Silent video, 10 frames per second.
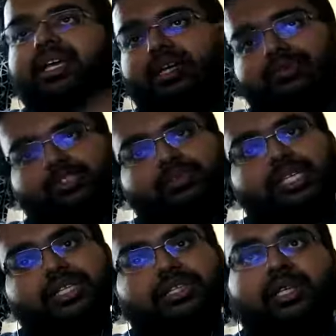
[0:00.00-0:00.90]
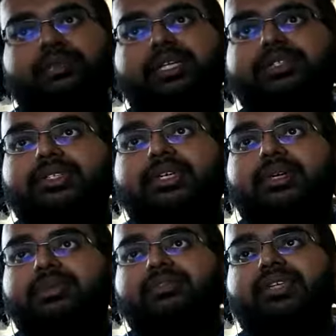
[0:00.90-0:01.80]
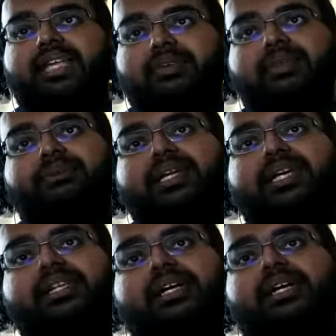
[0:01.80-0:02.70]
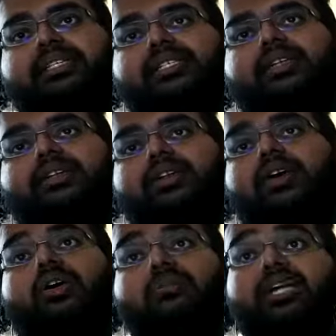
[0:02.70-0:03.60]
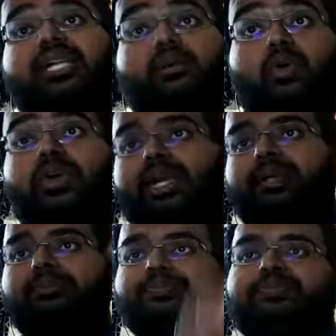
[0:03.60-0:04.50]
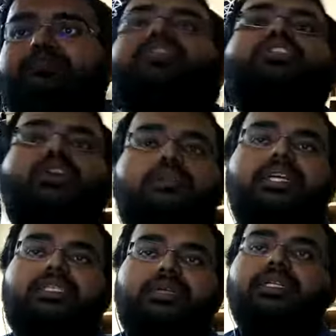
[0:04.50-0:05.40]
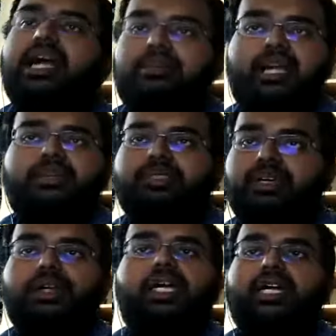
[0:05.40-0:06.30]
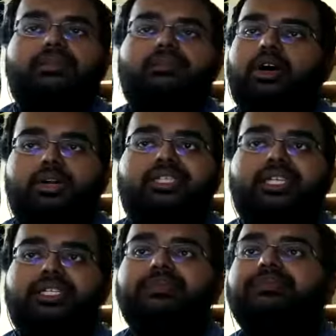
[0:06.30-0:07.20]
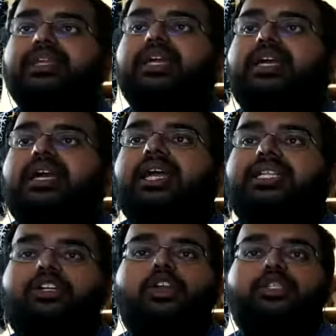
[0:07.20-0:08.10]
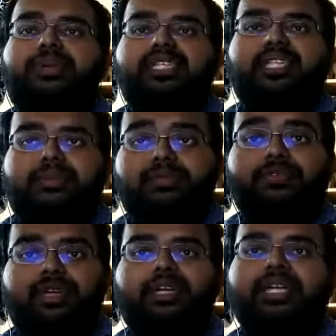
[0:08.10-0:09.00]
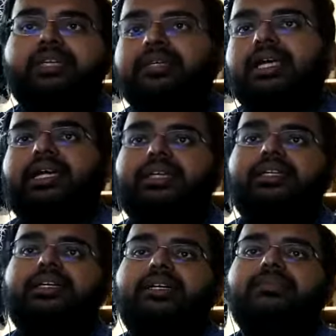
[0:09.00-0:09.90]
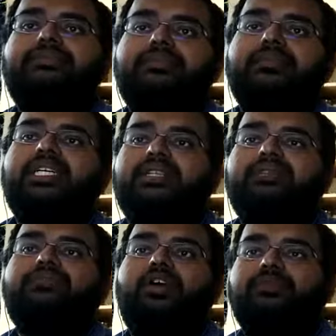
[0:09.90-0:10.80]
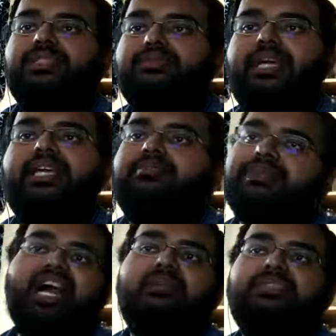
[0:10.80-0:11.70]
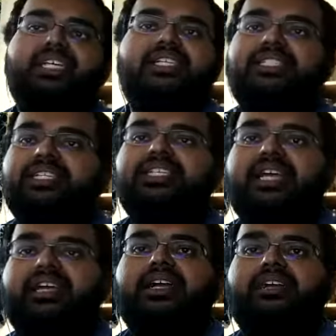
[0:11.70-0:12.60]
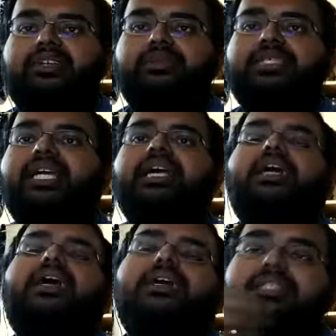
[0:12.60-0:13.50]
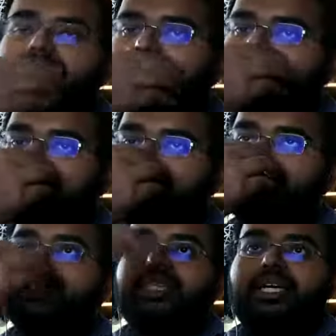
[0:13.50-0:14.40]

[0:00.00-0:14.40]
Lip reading: I'm assuming he's Japanese. Made from graphene plane, single or multi-wall layer. Very strong, flexible. Carbon atoms are hollow cylinder. Ends closed by semi-full ring, and different forms by armchair, zigzag, Cairo tubes. The general way that these,